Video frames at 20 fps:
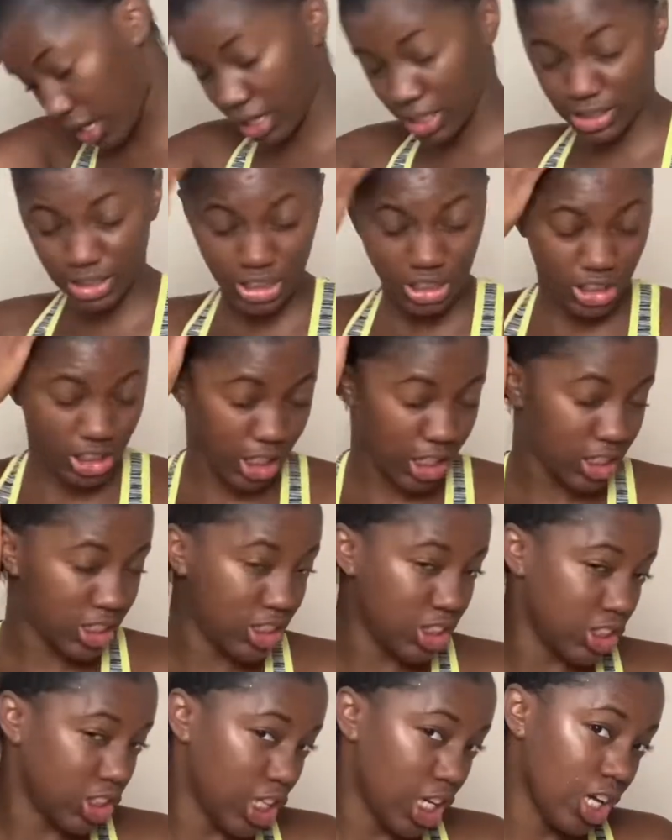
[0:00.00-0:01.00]
it's just
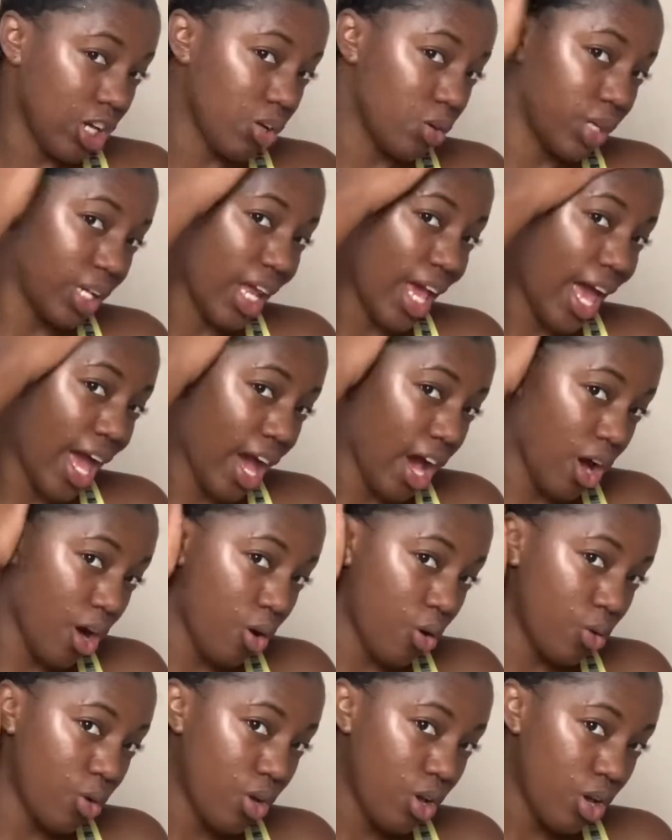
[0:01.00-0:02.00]
gelled
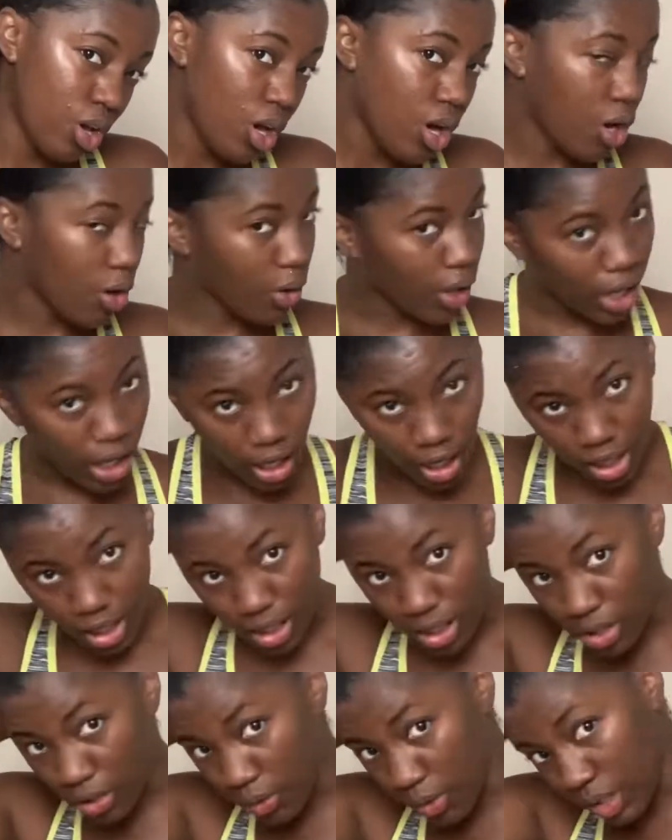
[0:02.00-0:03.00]
down. Okay, I
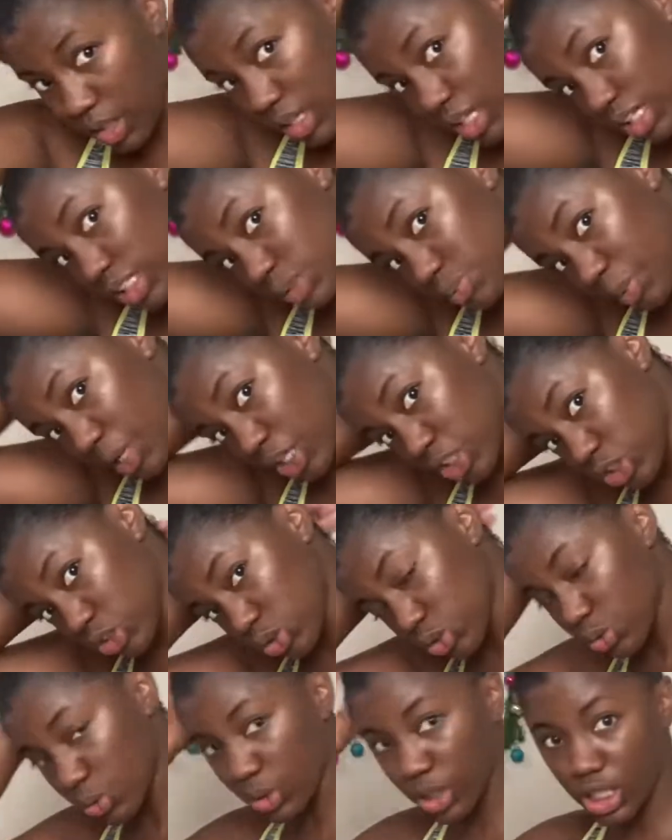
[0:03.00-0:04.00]
didn't do anything special
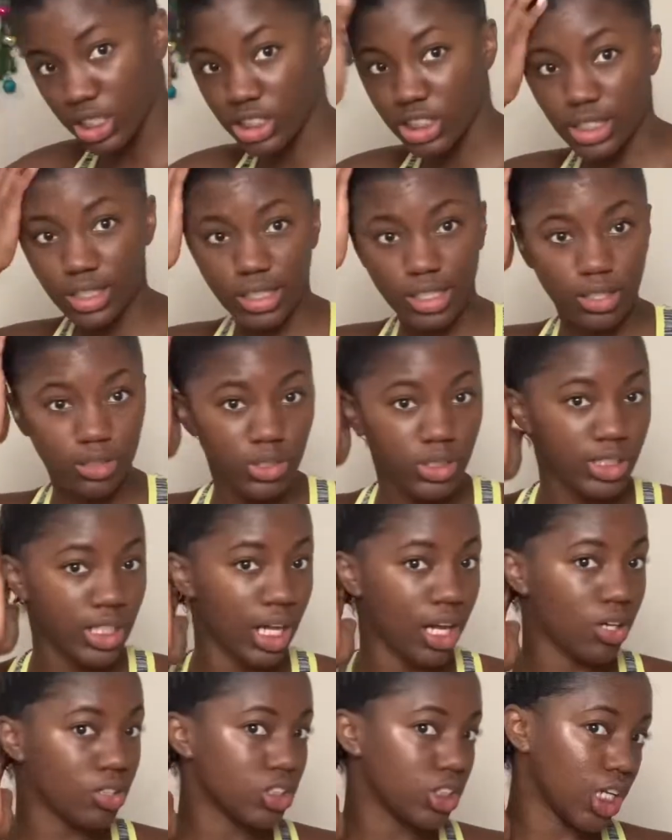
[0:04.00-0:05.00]
to it, it's just Eco
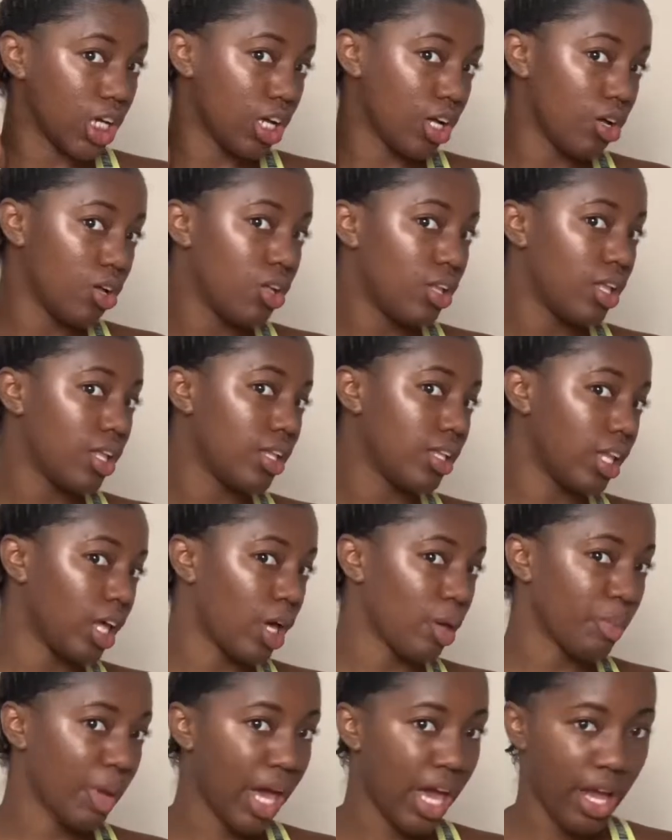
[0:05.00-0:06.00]
Style gel, laying
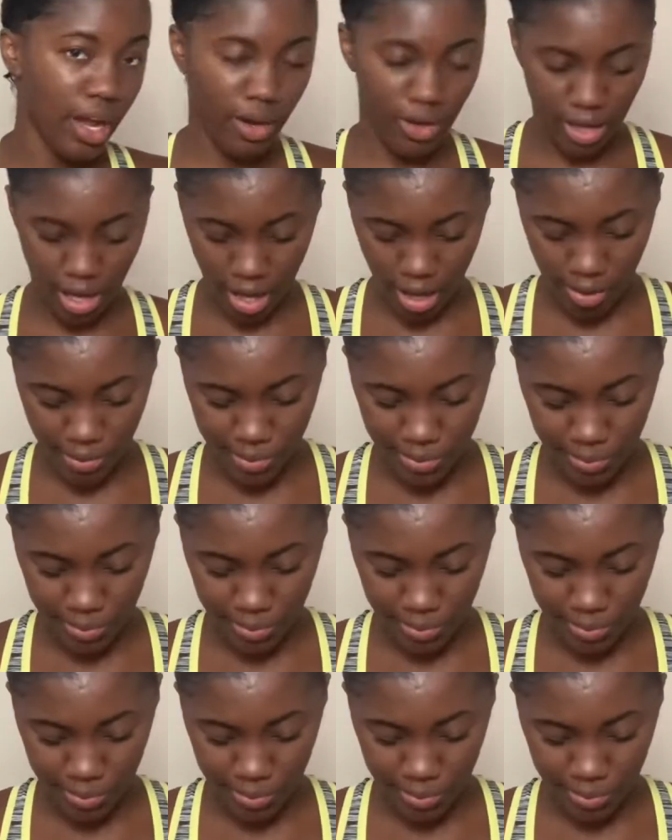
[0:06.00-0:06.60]
my hair down.